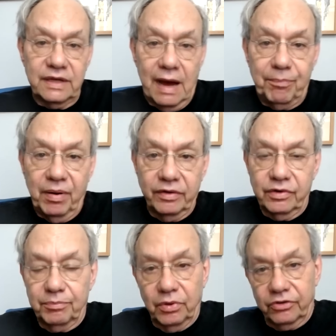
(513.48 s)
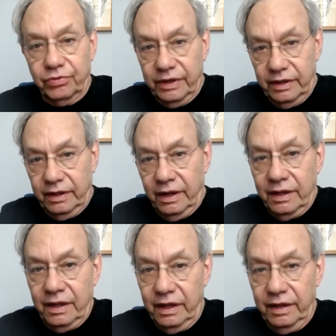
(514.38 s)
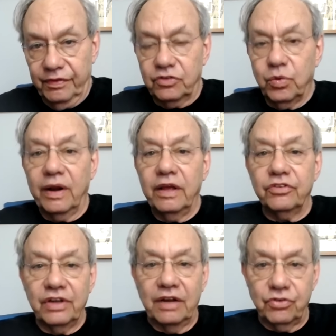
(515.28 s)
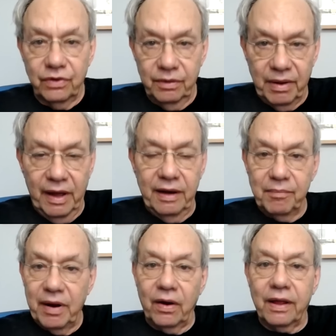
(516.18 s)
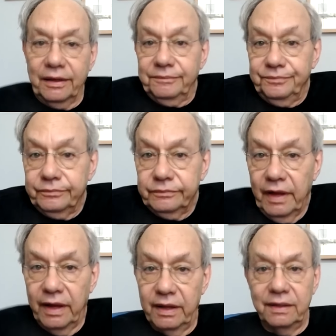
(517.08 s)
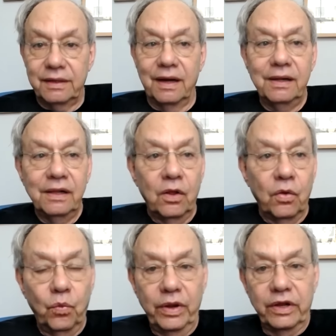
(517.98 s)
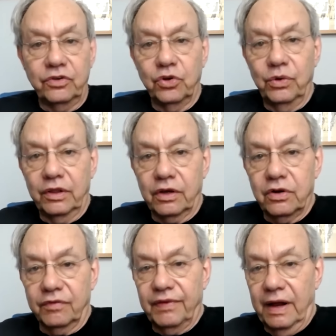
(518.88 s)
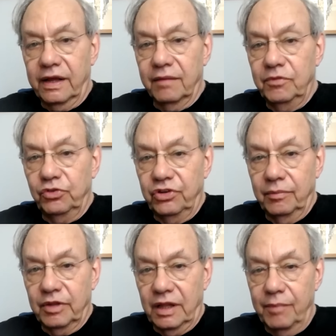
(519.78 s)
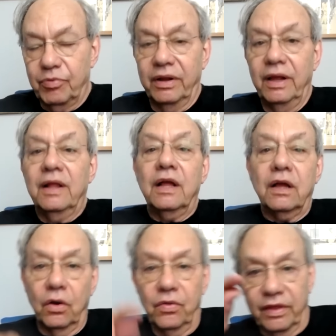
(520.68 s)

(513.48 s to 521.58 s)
top 100 books written in the 20th century by an American. And we are doing the Kurt Vonnegut Museum and Library. Go